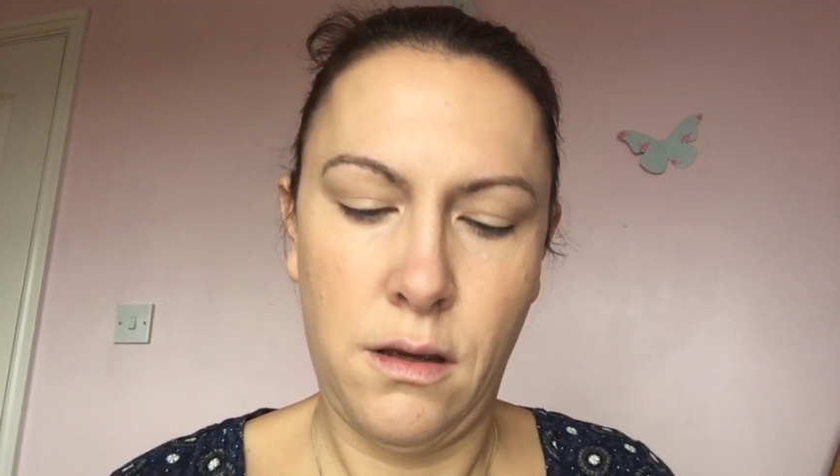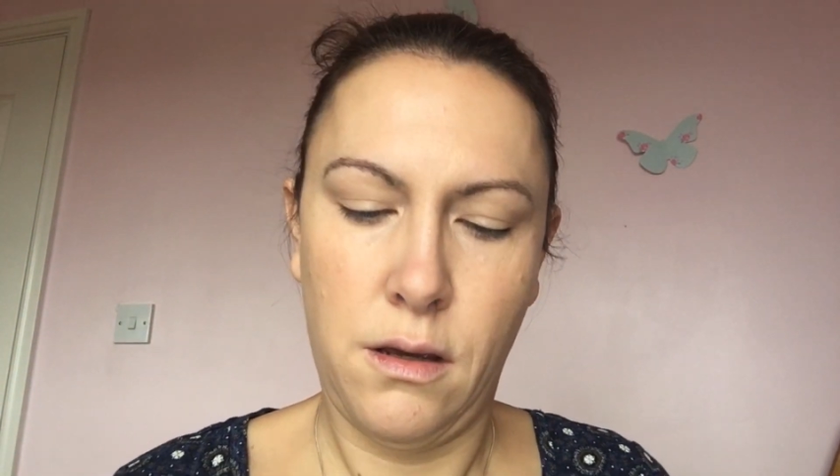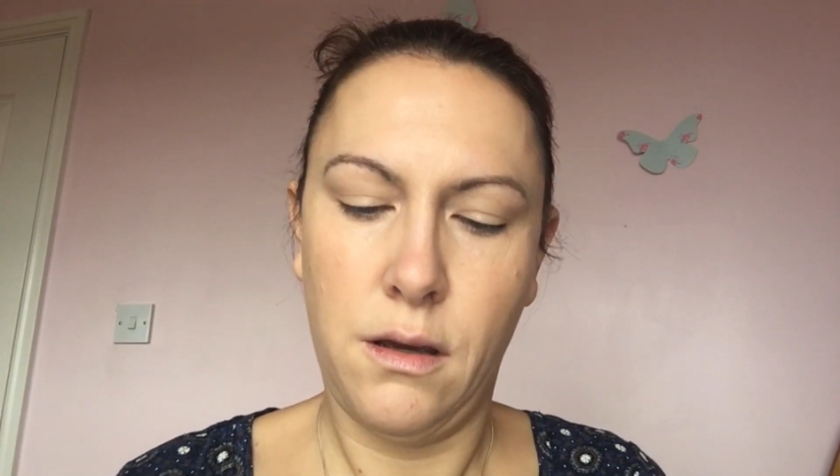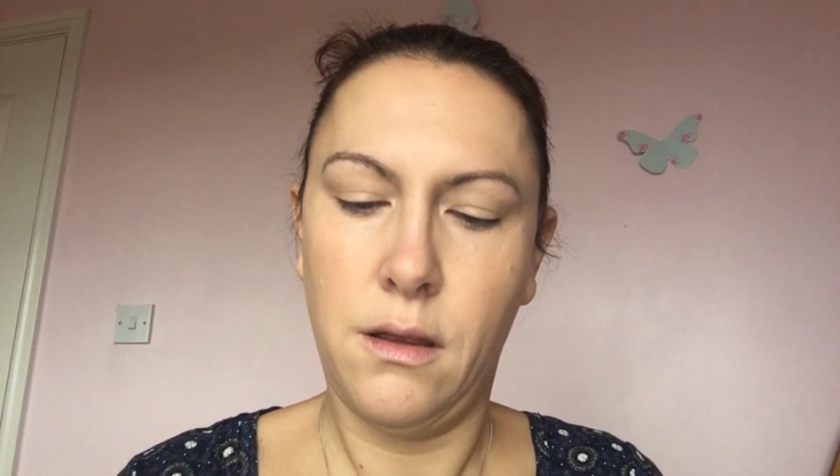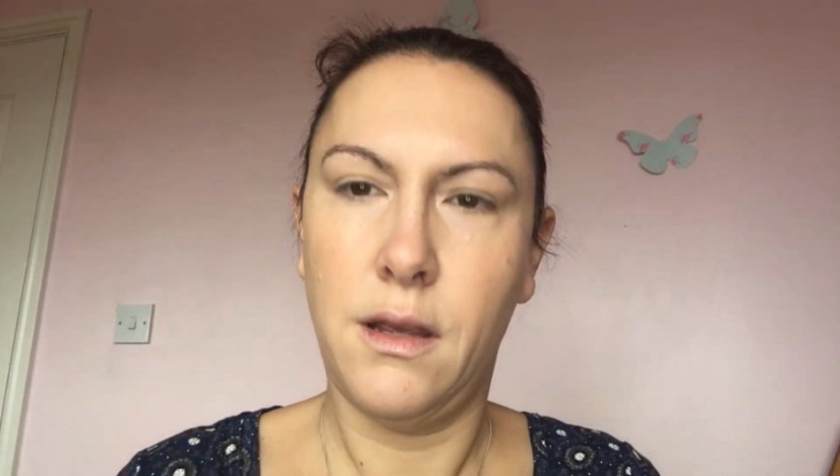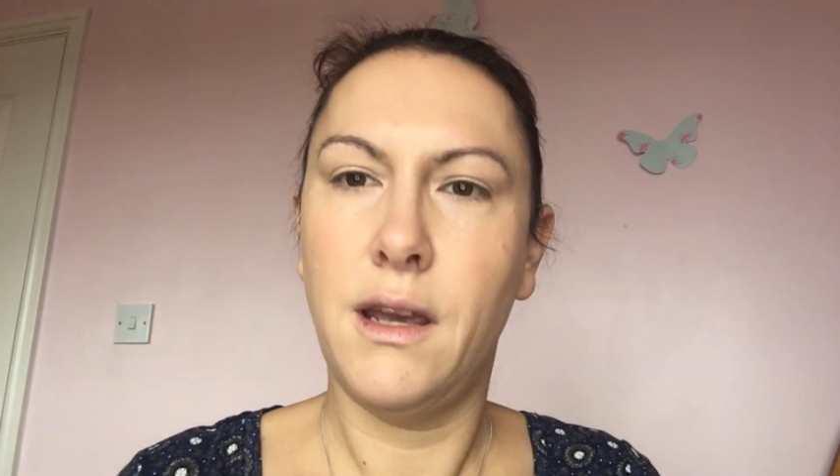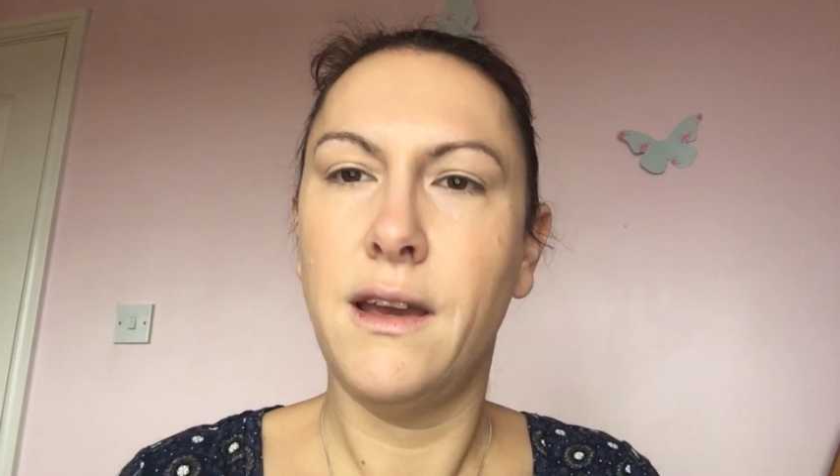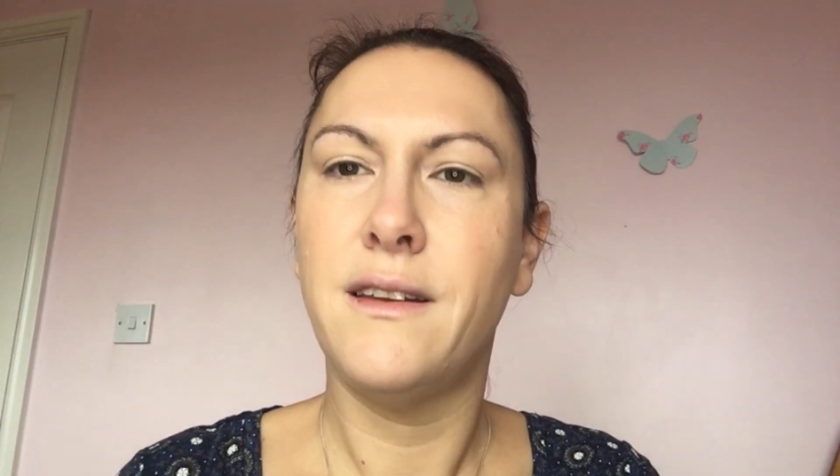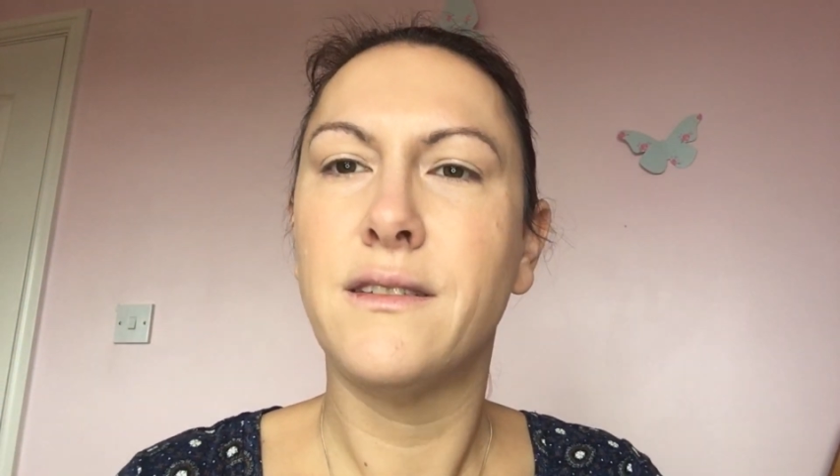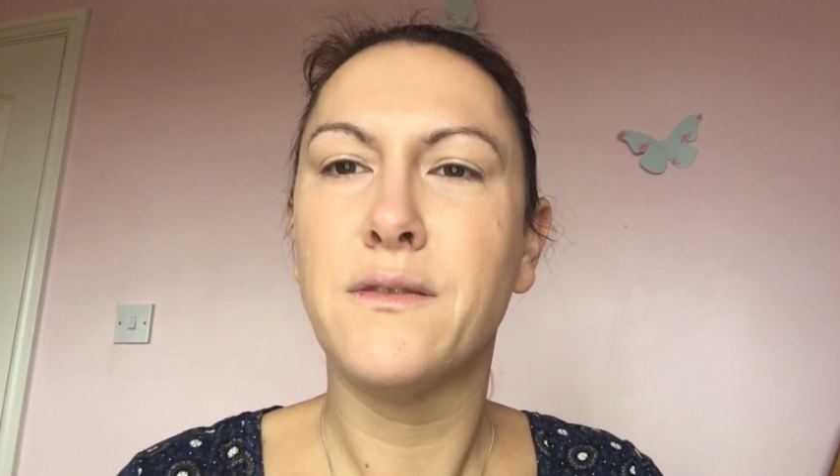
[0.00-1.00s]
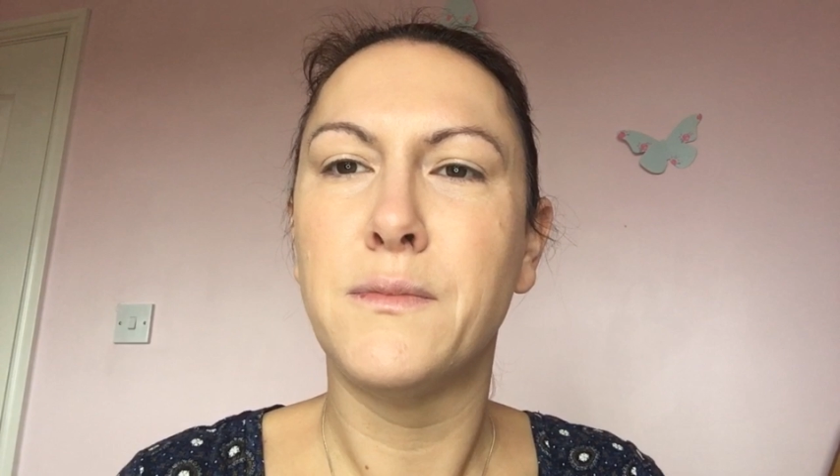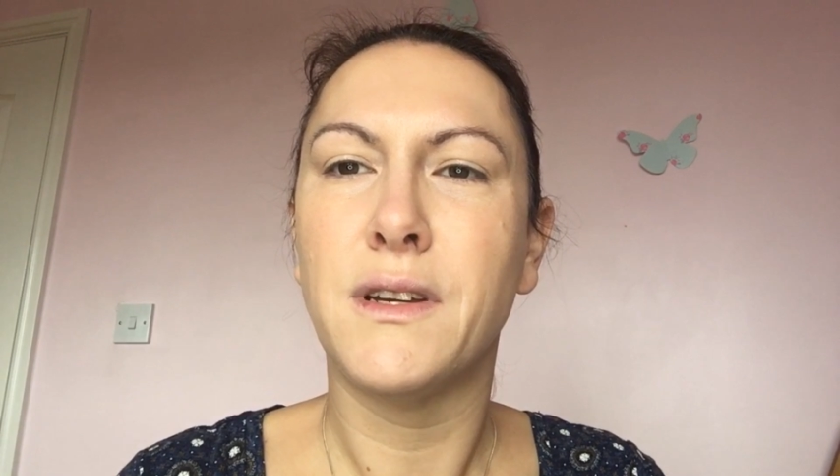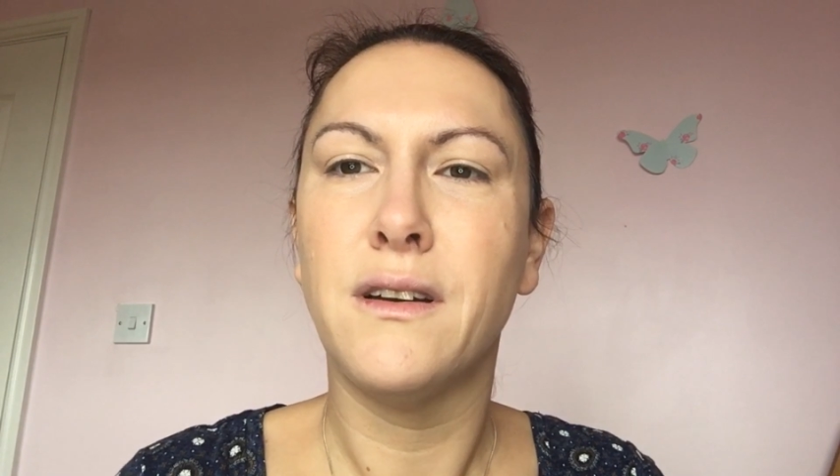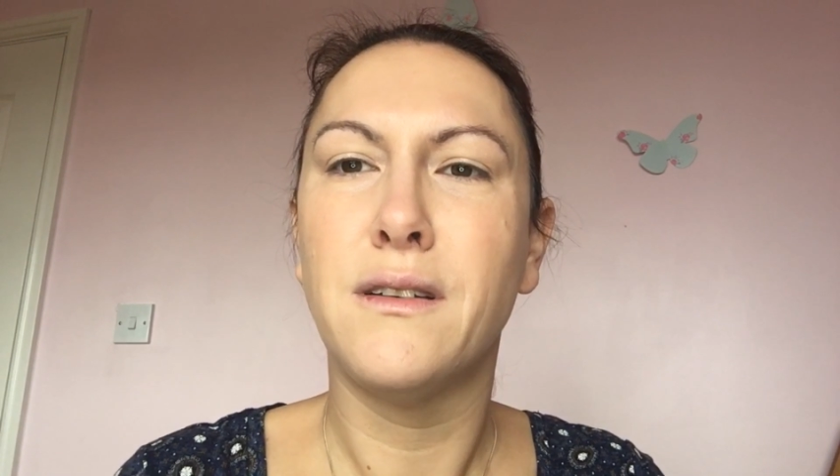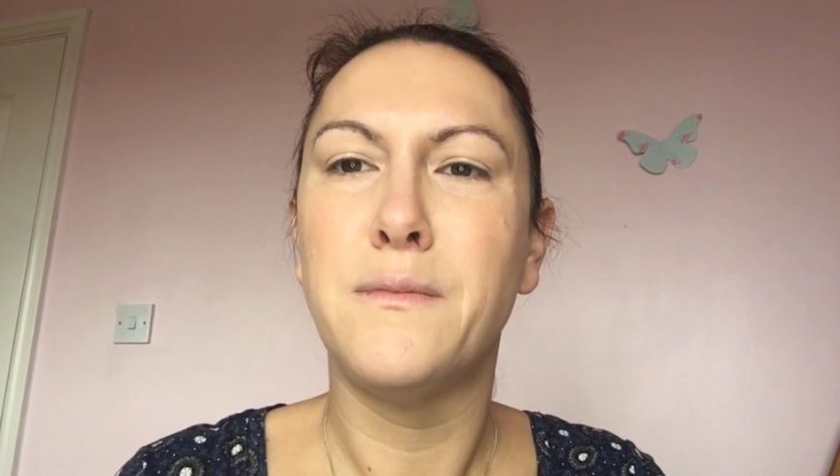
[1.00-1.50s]
And then
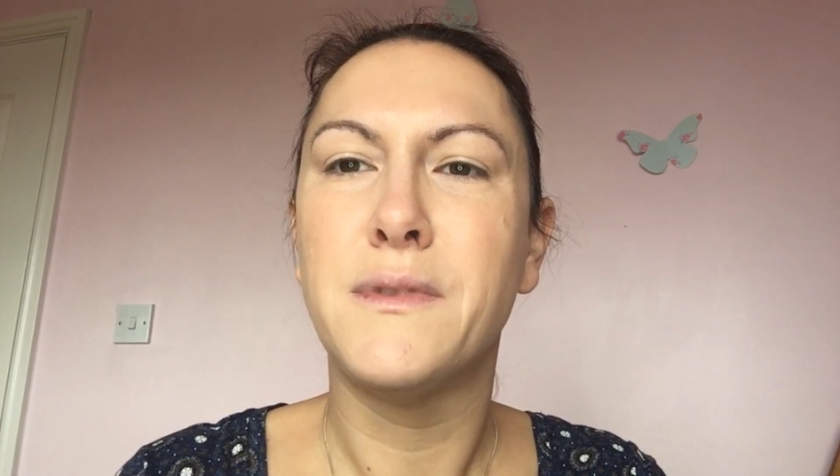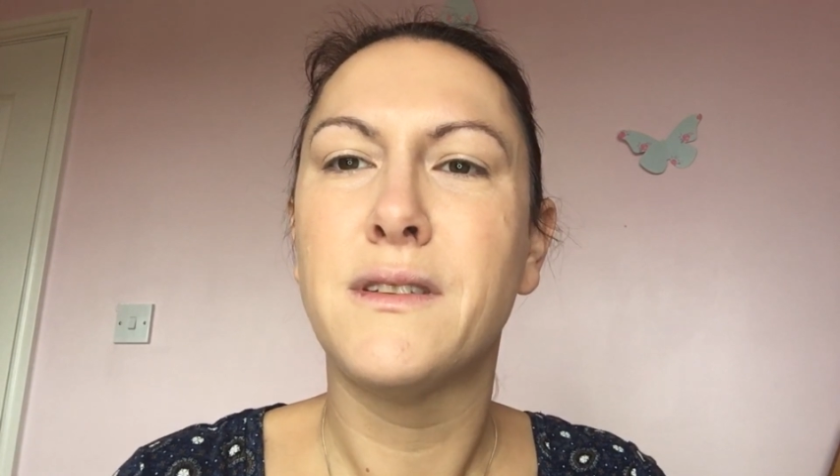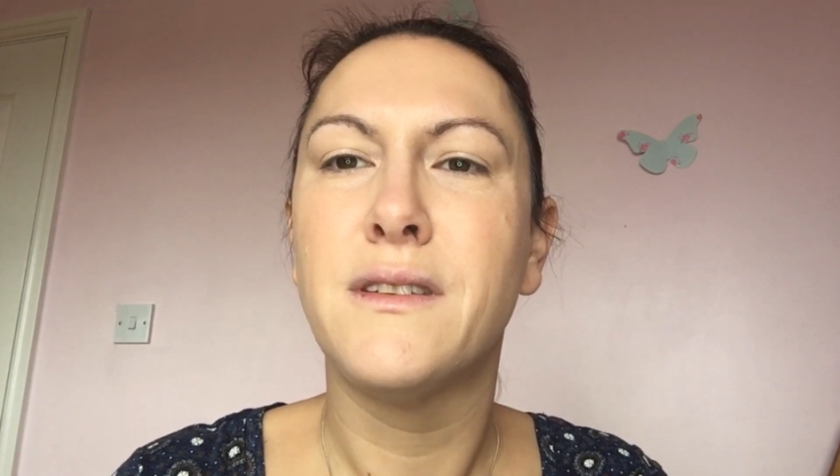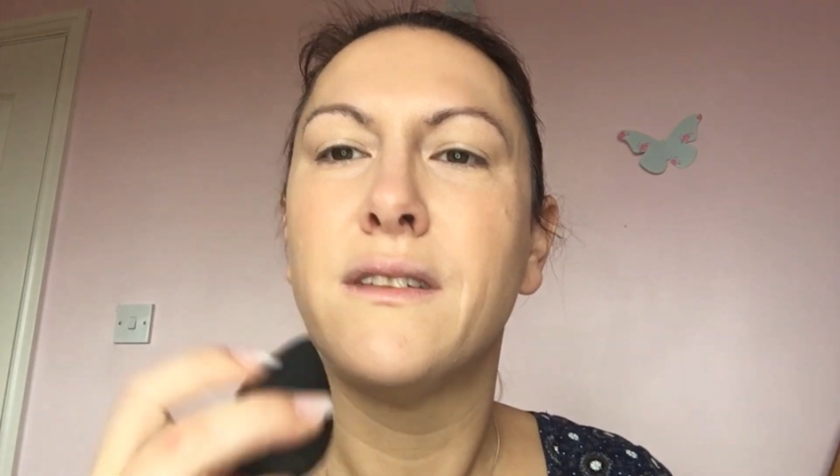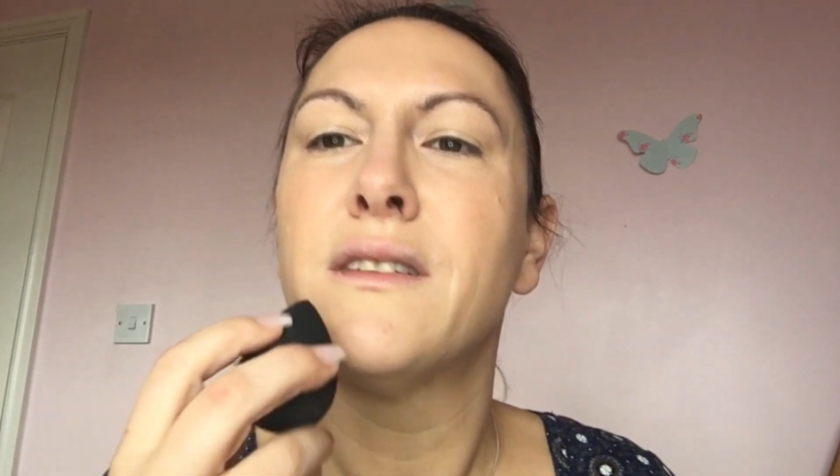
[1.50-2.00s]
sometimes,